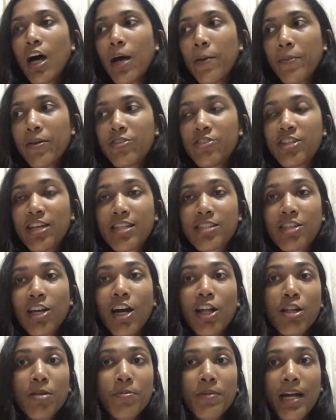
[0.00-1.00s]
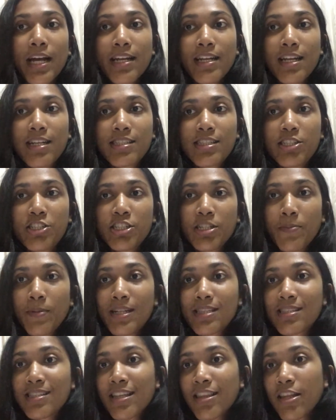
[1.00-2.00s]
If she has color blindness, then she
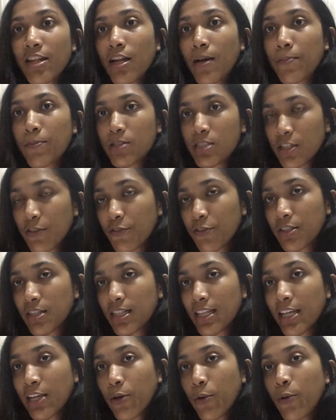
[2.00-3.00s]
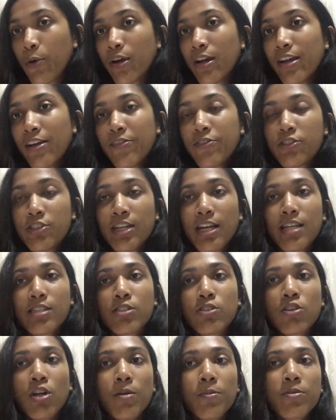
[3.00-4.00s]
might see the number differently, or if she has
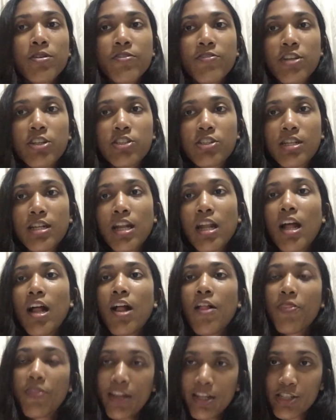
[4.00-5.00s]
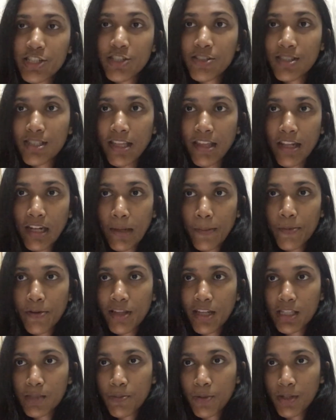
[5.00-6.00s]
normal vision, then she'll see the number
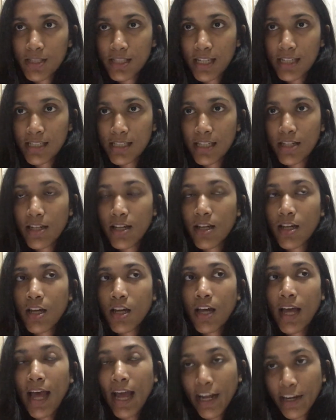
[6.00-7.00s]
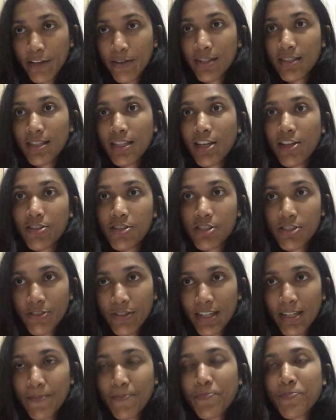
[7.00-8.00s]
that's presented accurately on the
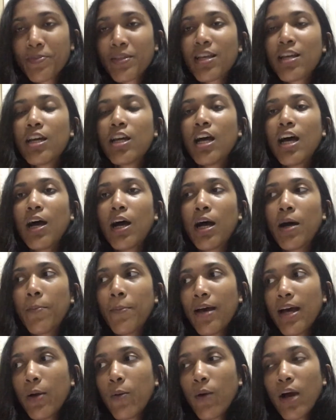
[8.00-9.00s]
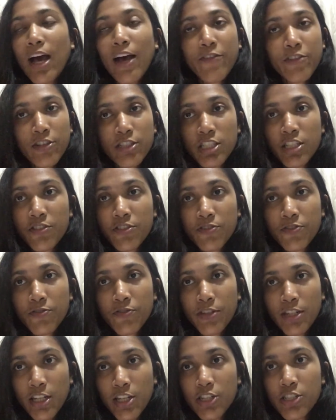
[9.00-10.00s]
screen. After she's
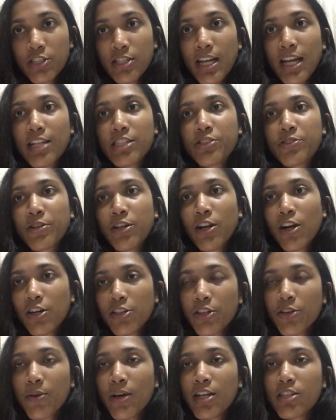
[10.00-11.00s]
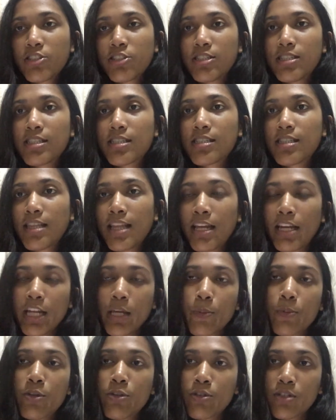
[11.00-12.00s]
finished answering all the questions, then
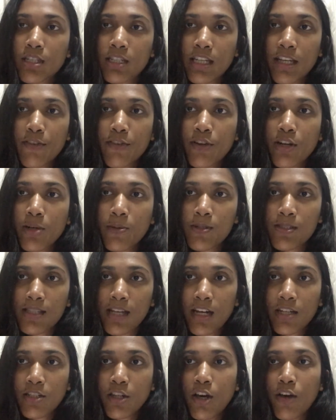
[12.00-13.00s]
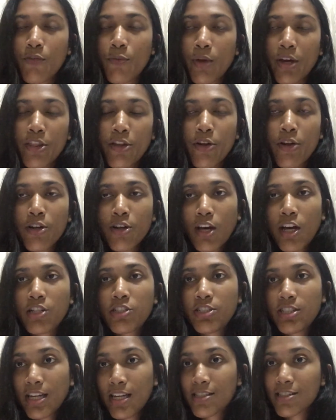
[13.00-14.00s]
it will give her a result of whether or not
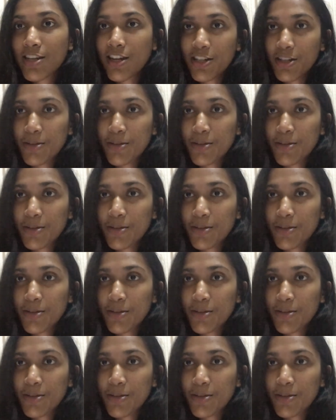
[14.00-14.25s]
she has color